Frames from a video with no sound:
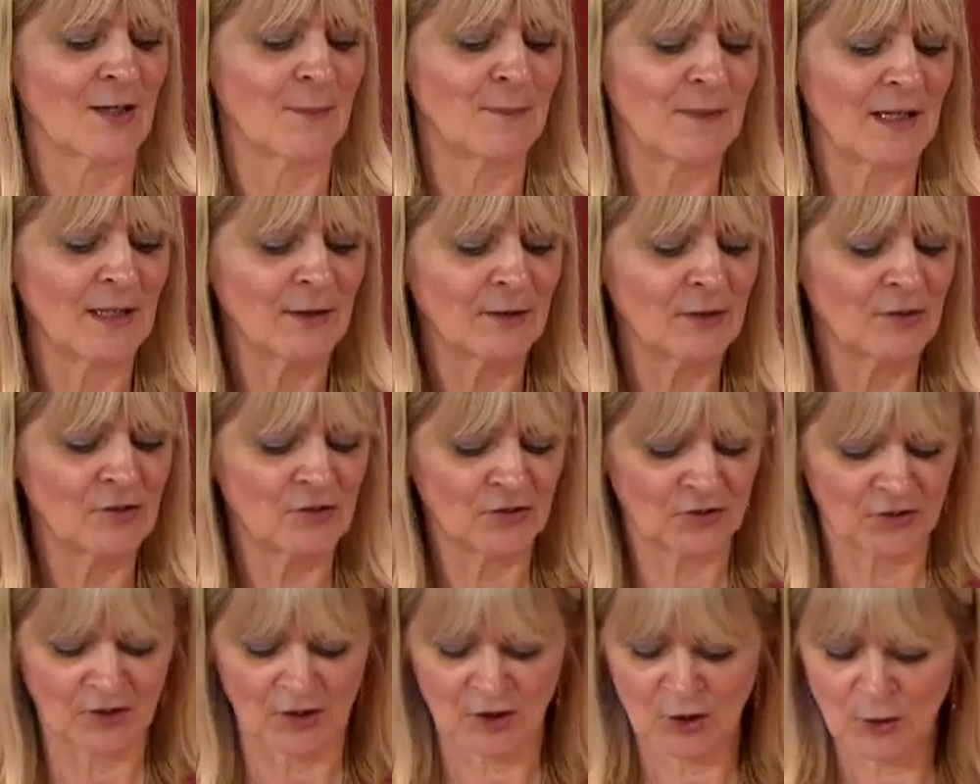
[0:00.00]
I'm now going
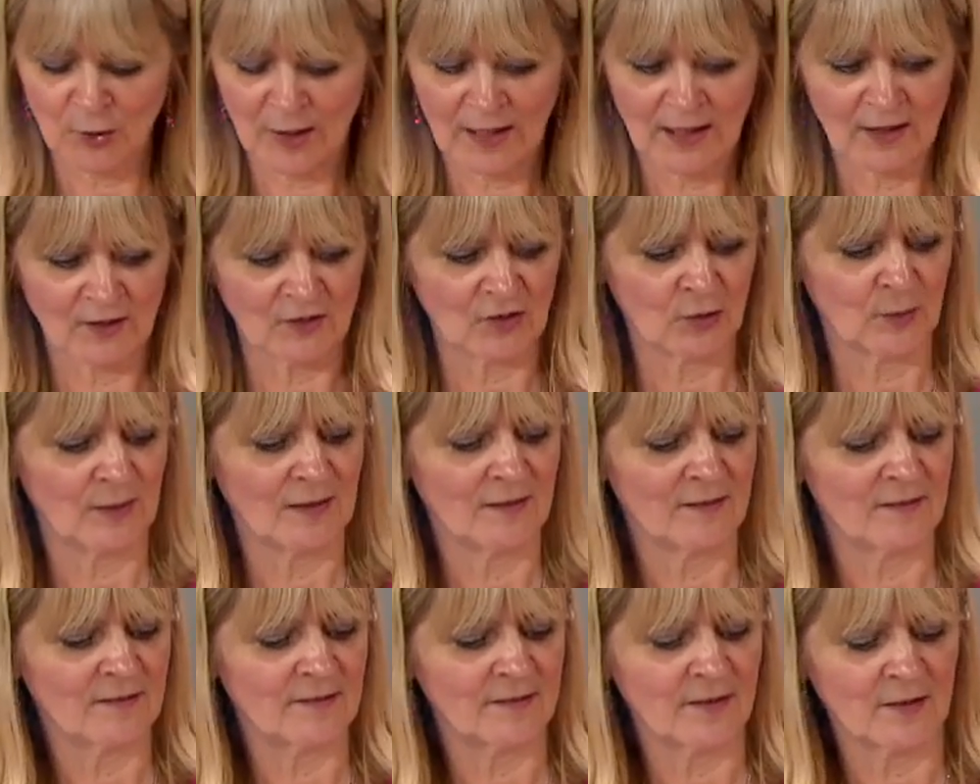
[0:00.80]
to show you how to
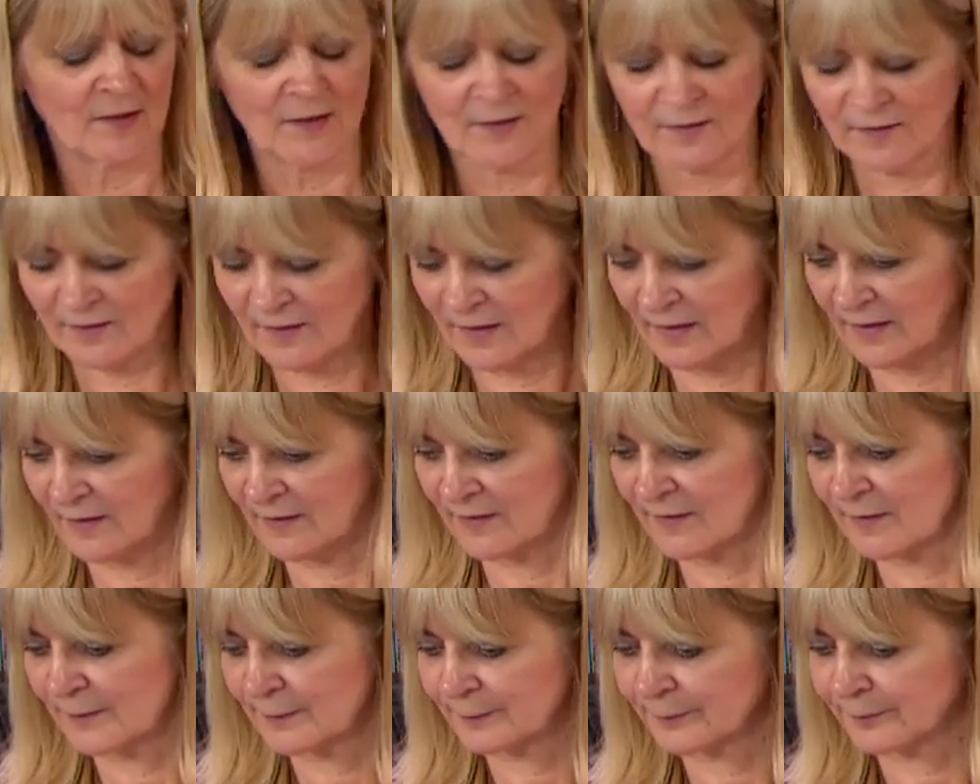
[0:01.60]
insert
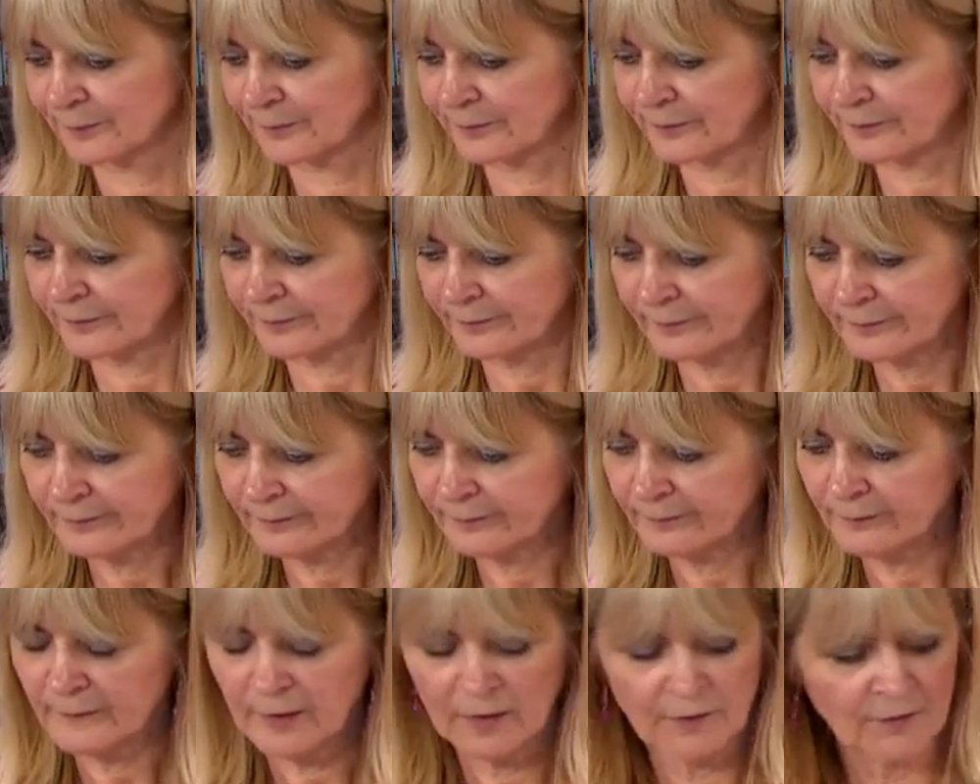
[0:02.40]
it.
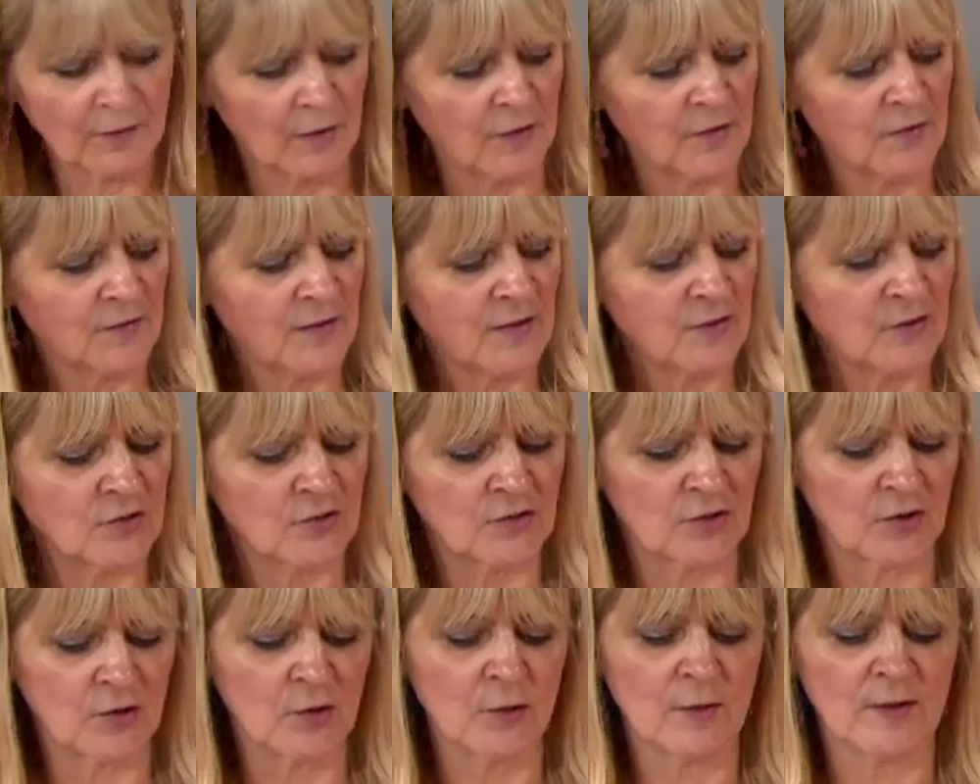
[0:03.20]
First thing to
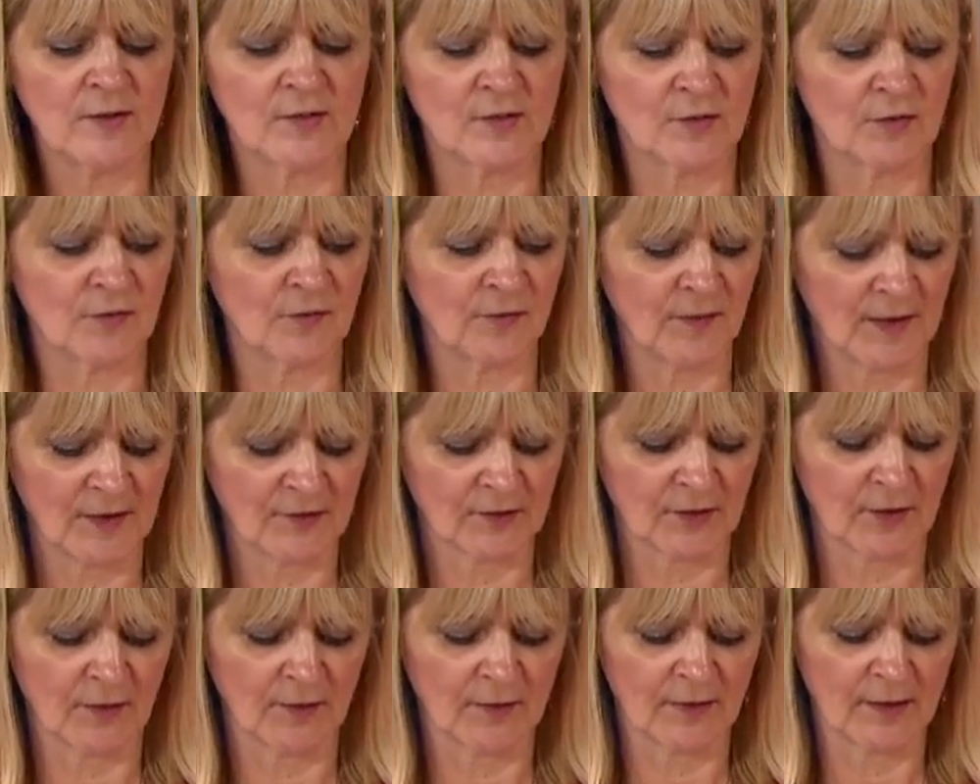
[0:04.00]
do is to
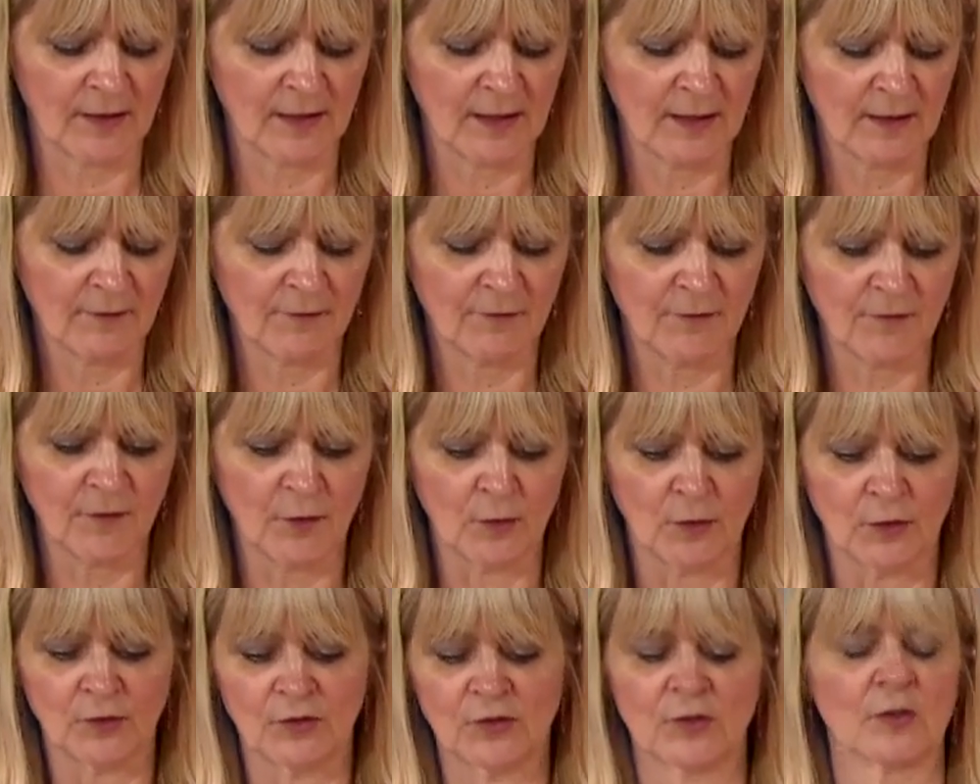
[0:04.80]
fit the
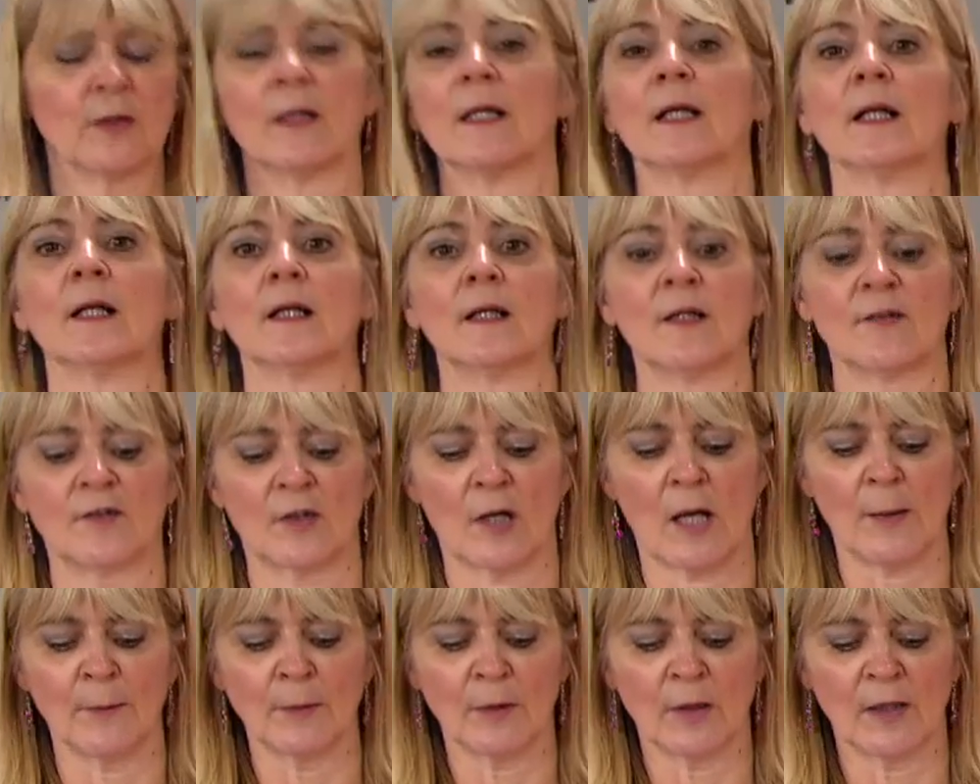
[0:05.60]
foot.
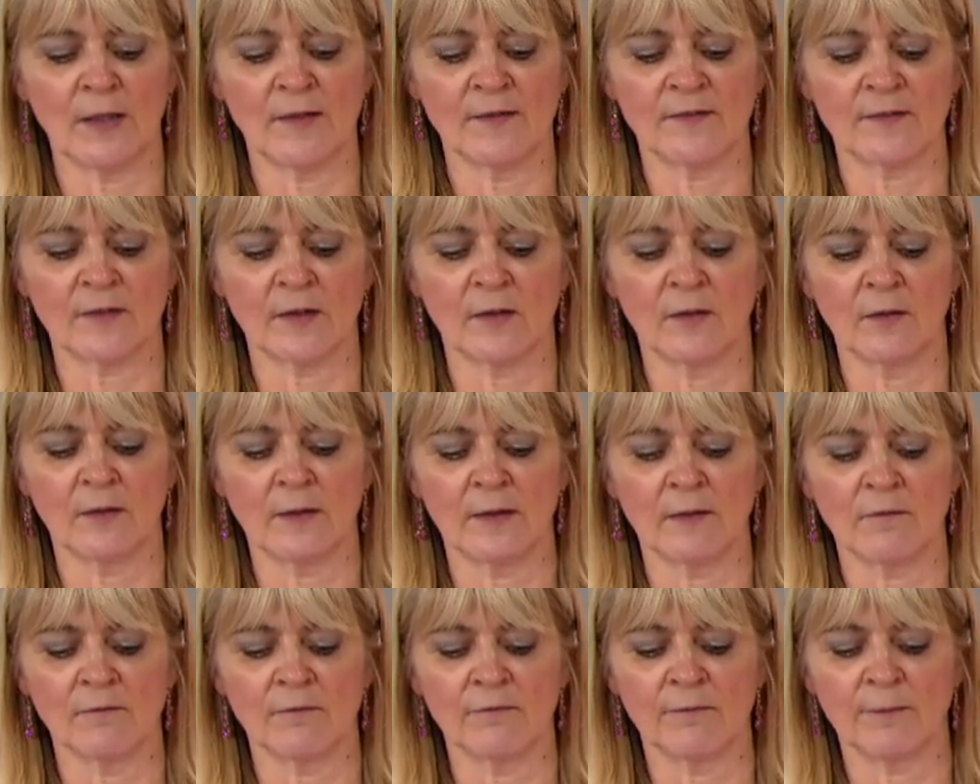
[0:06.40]
So I'm going to
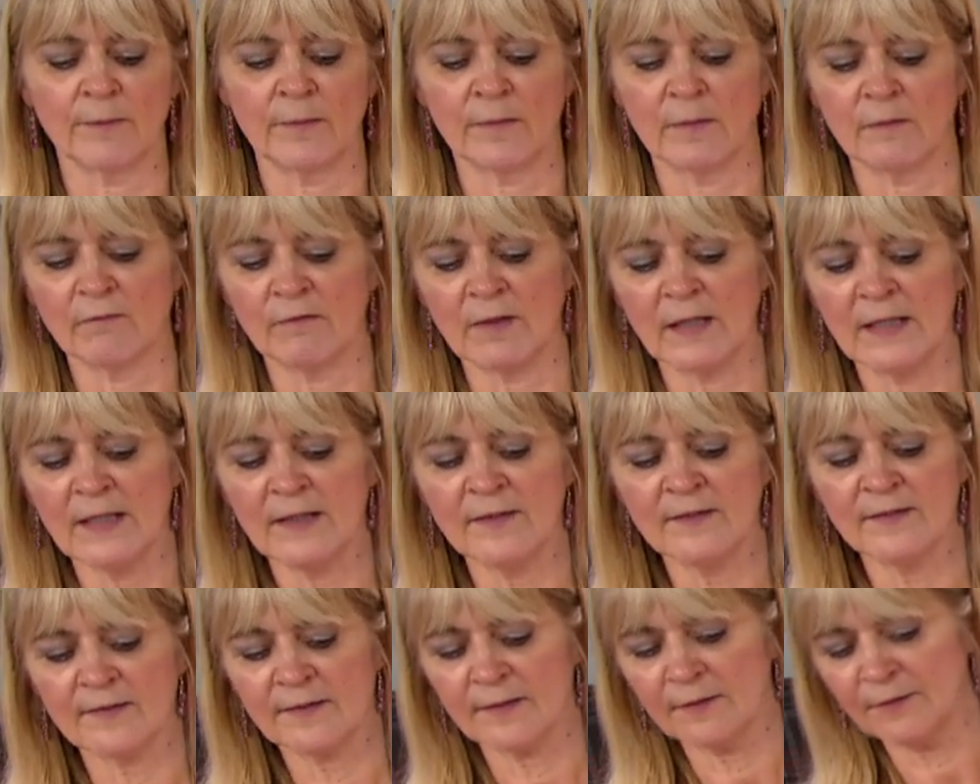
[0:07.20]

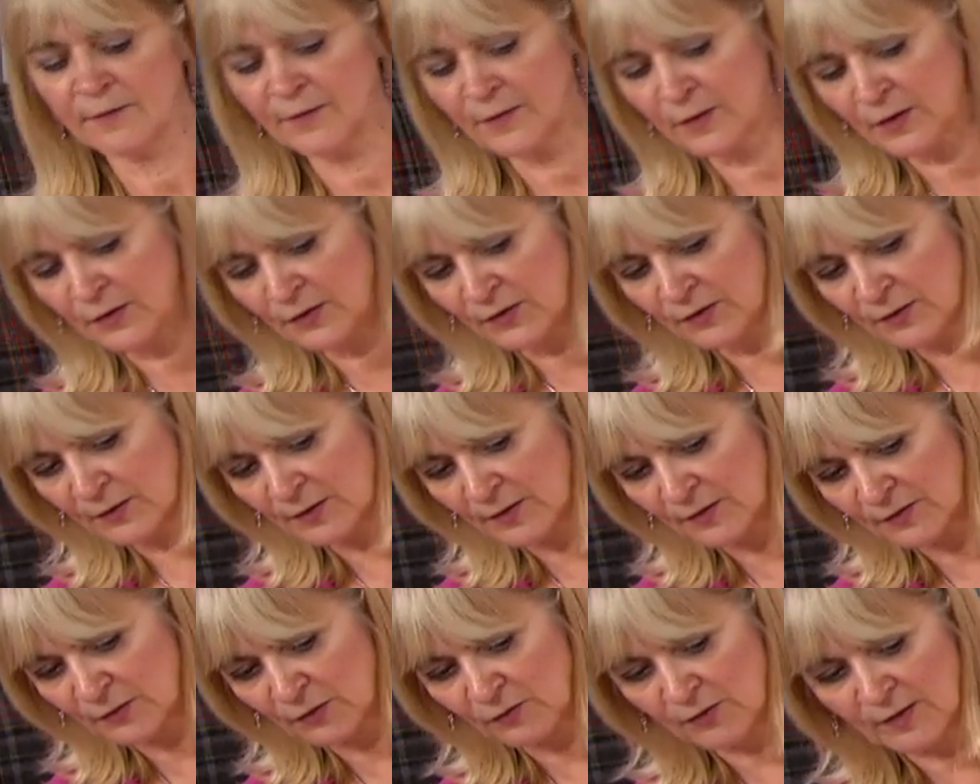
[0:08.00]
release the foot
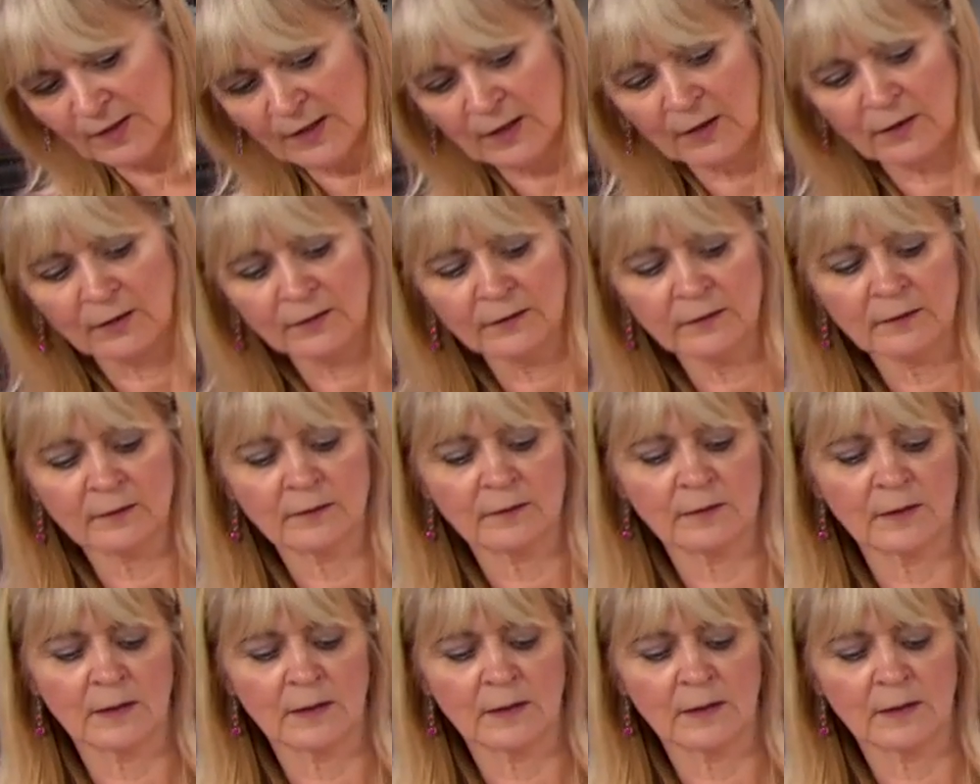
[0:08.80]
that's already on.